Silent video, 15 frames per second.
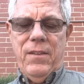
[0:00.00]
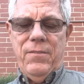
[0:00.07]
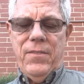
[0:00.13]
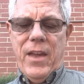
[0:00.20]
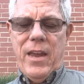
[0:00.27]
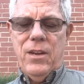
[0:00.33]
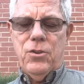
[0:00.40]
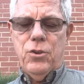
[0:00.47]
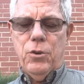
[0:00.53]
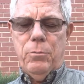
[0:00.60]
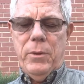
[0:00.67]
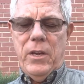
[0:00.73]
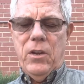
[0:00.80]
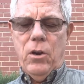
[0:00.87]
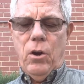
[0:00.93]
They shall
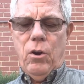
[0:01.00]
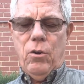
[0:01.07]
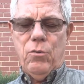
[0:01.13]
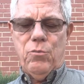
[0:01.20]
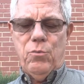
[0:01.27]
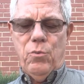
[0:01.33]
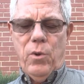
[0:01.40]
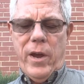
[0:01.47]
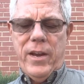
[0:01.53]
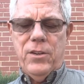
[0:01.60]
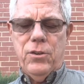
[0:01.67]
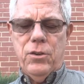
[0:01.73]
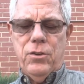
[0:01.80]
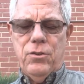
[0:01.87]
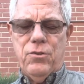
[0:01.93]
be called
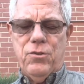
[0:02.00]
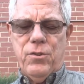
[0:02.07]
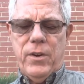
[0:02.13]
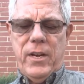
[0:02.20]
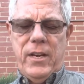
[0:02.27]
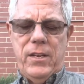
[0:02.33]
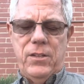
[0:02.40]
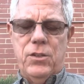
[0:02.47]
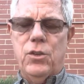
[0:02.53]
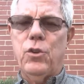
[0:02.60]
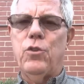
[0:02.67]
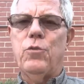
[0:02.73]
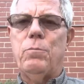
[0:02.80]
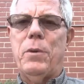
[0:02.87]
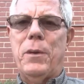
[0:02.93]
righteous trees
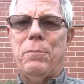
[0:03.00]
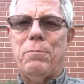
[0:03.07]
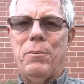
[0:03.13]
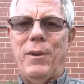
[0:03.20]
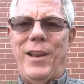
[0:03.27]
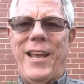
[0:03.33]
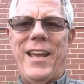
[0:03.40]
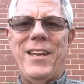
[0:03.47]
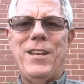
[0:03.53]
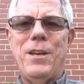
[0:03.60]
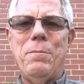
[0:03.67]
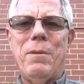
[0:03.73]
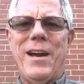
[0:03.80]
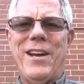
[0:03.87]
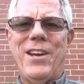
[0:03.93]
who have been
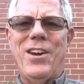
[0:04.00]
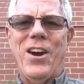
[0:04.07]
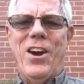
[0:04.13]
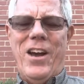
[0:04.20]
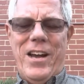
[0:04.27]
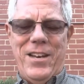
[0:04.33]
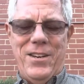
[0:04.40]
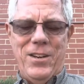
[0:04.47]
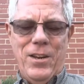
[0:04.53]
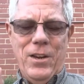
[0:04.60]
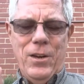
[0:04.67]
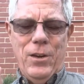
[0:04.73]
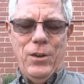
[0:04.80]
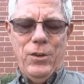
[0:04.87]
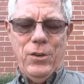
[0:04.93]
planted by God
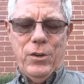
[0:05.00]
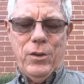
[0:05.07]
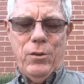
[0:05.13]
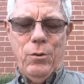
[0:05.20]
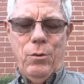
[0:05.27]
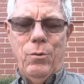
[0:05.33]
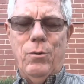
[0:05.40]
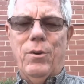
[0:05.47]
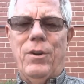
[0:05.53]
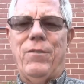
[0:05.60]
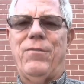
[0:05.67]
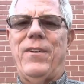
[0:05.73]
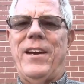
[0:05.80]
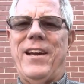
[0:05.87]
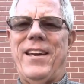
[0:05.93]
to
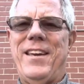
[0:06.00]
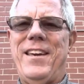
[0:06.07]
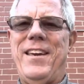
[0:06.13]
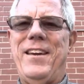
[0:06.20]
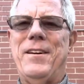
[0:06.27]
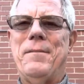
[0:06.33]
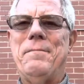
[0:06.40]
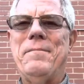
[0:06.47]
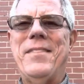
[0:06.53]
glorify him.